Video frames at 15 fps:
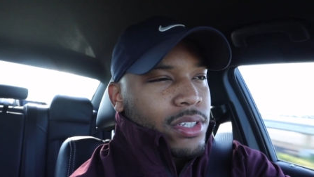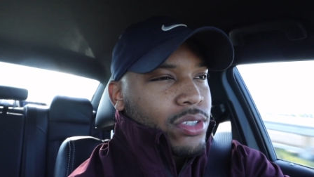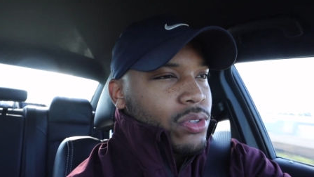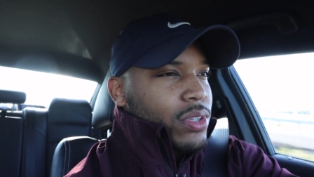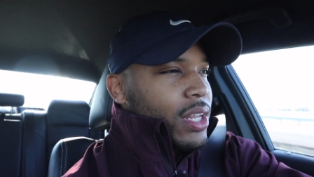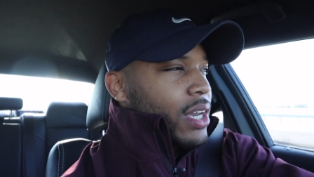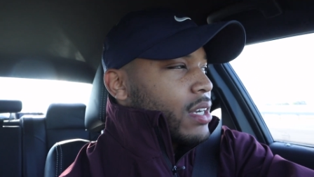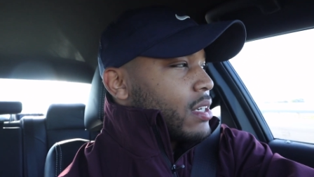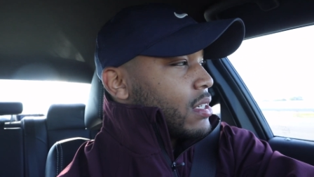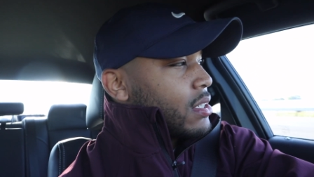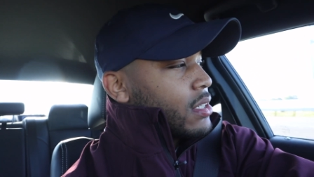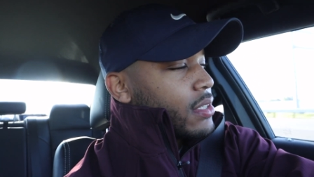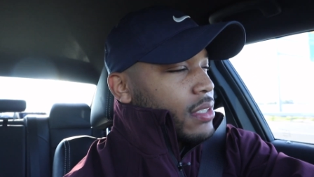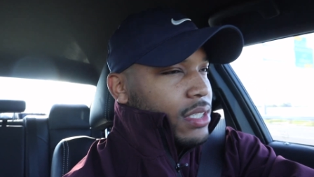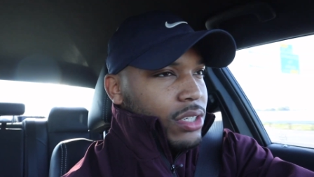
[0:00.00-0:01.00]
They're doing like
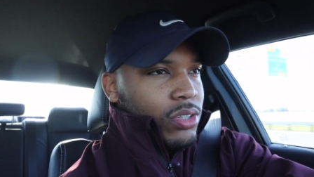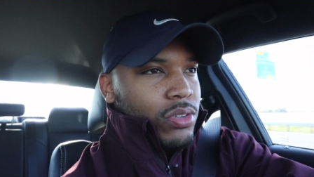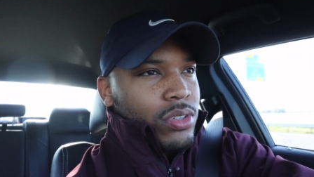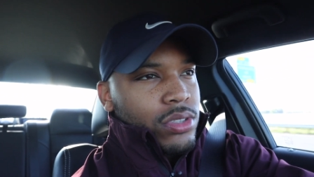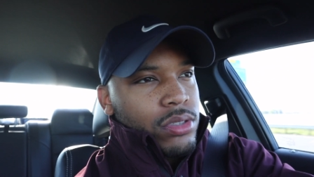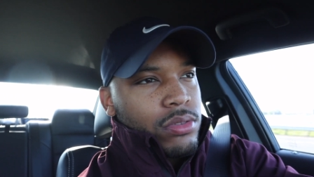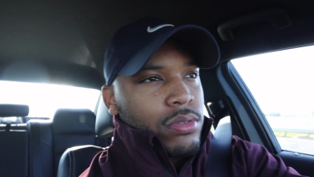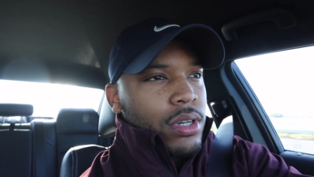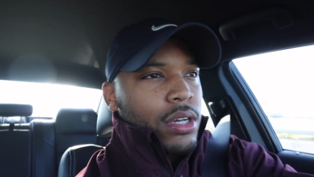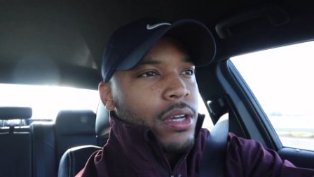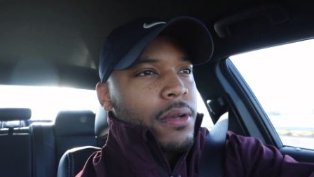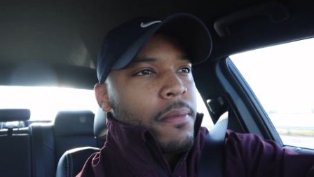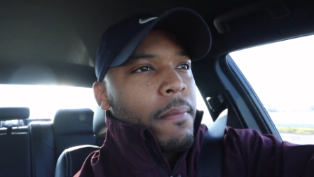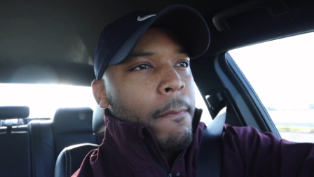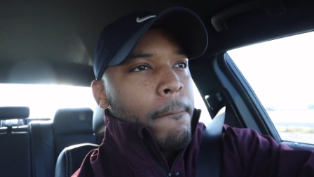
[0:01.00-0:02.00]
a, they're going to,
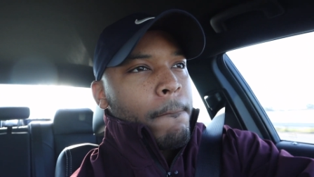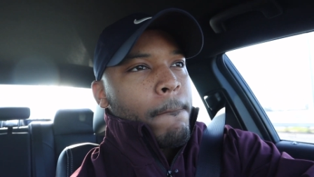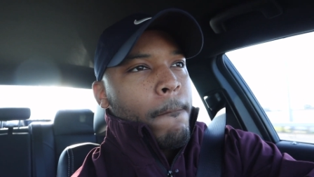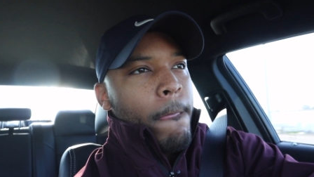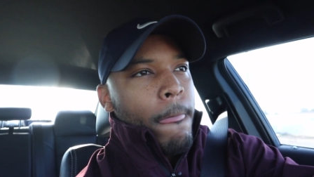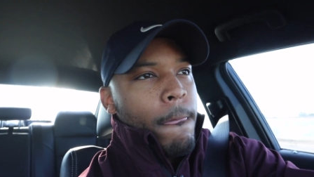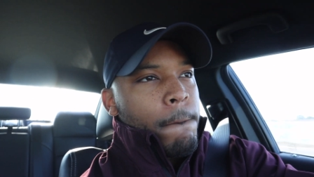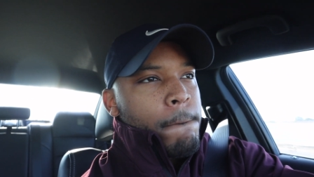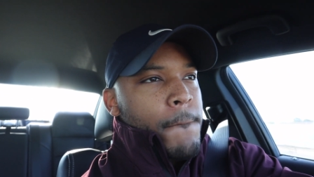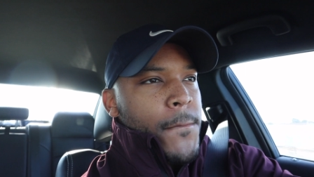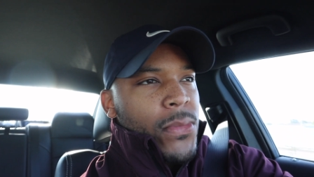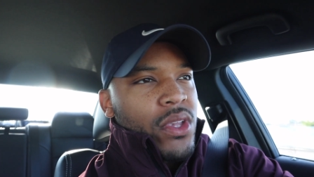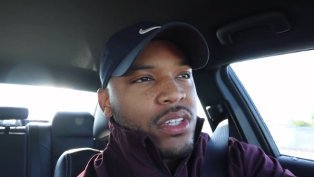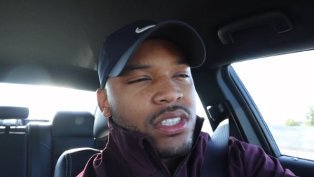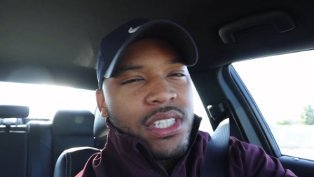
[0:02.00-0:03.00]

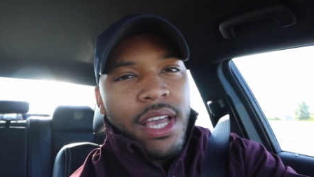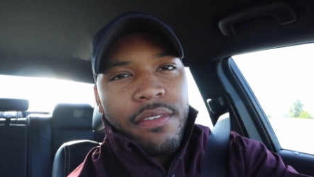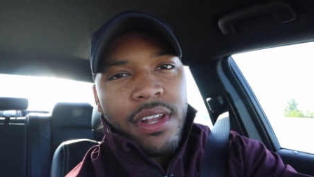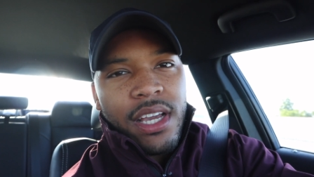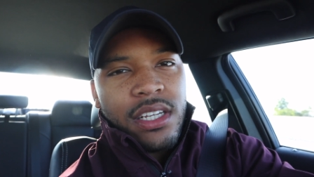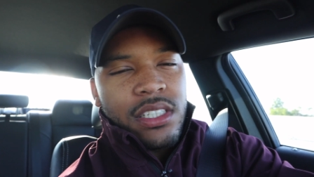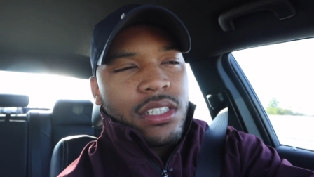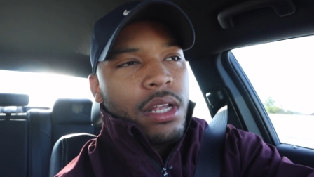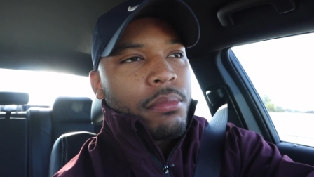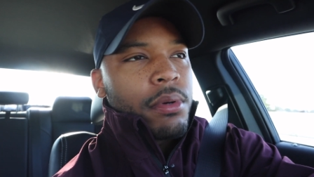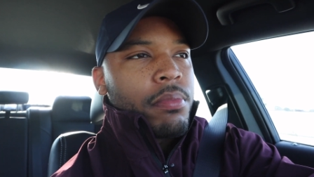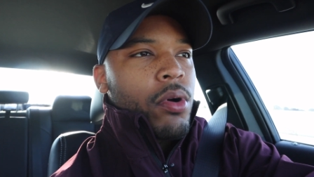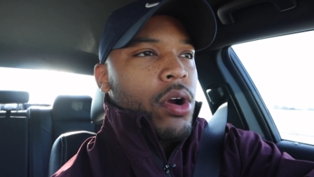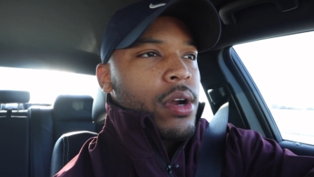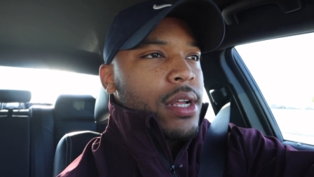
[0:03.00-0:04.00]
um, she's having like a slumber
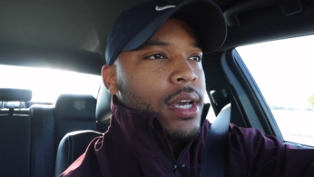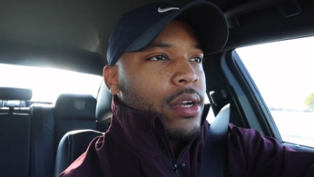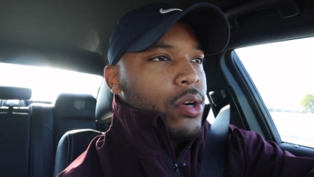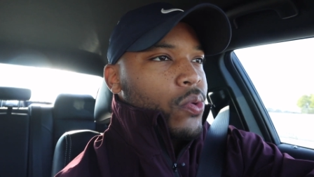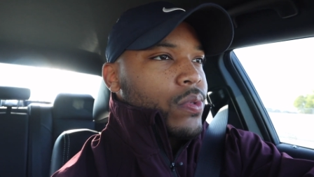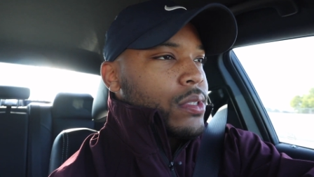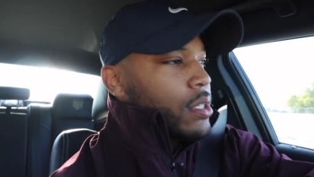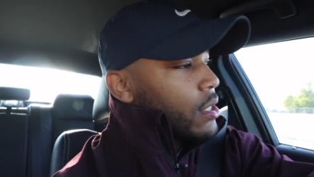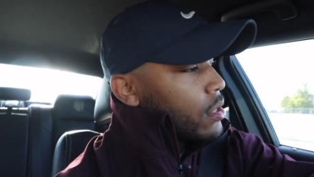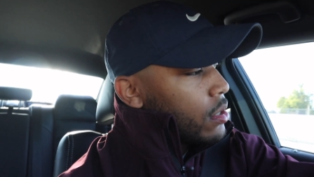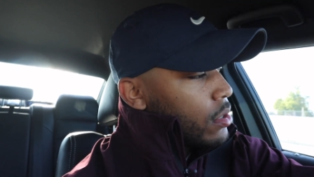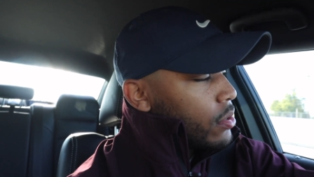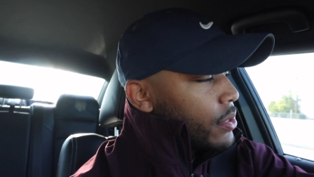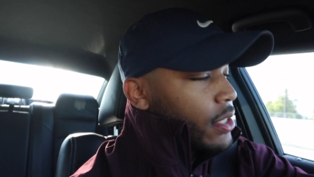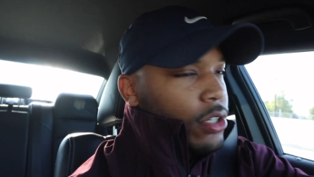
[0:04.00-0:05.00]
party at a
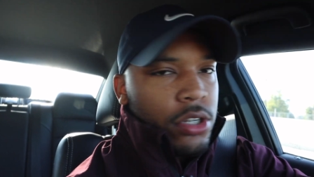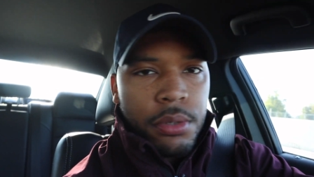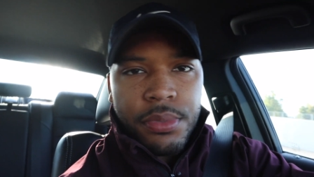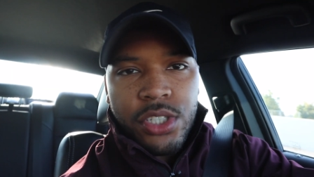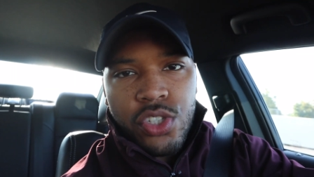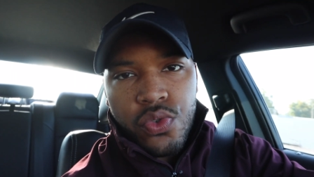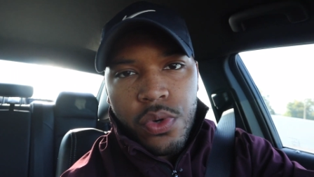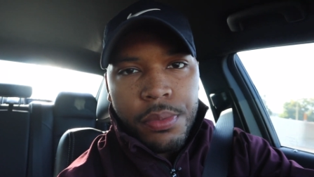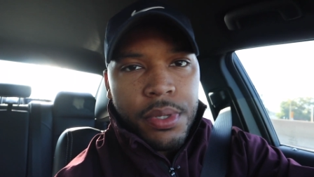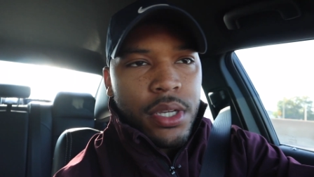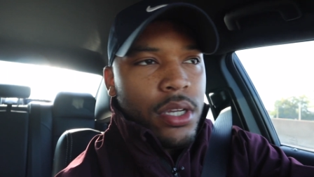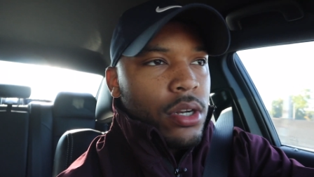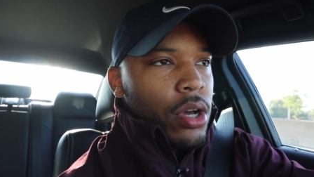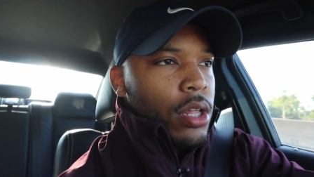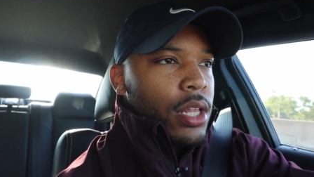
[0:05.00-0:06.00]
hotel, and they're gonna be
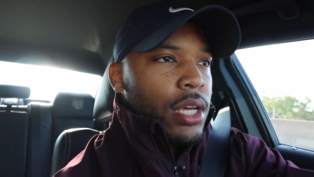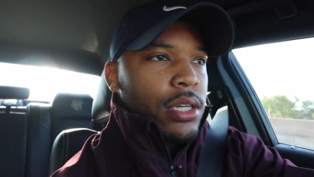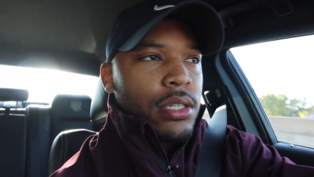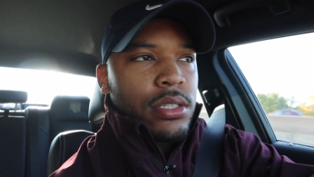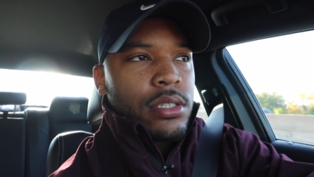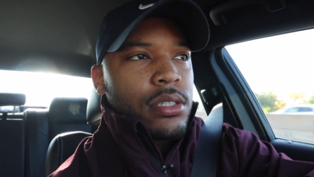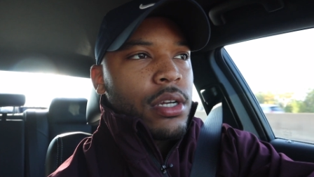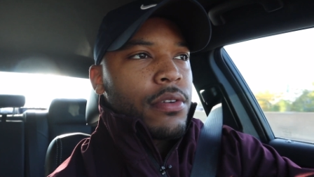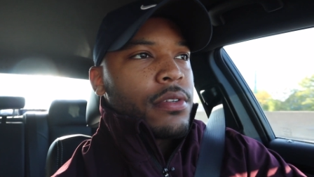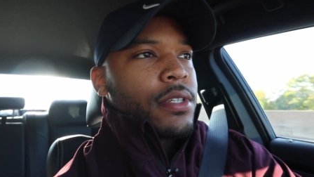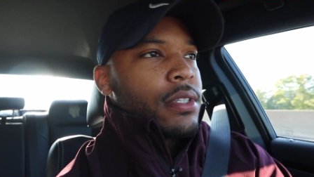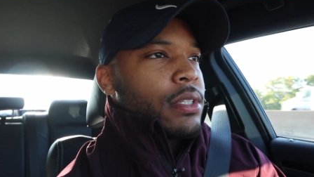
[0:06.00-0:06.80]
swimming and all that good stuff.